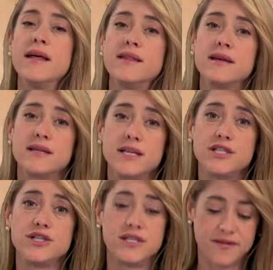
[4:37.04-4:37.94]
The
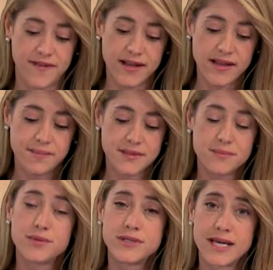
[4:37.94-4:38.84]
clinician develops and
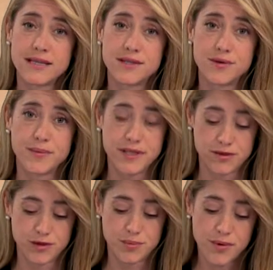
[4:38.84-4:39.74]
presents their
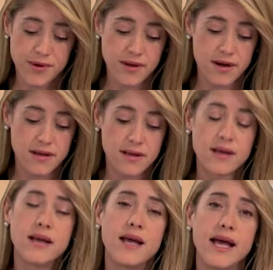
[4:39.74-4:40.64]
research protocol
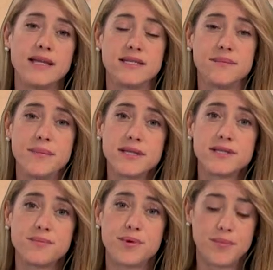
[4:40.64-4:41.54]
and submits
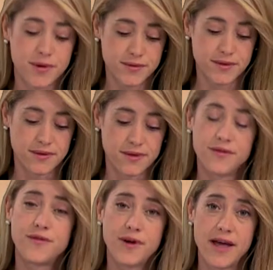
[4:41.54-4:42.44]
the proposal
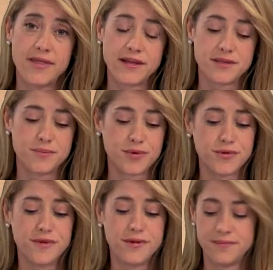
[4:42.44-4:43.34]
for ethics
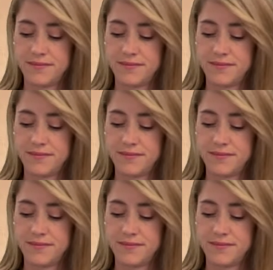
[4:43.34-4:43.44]
approval.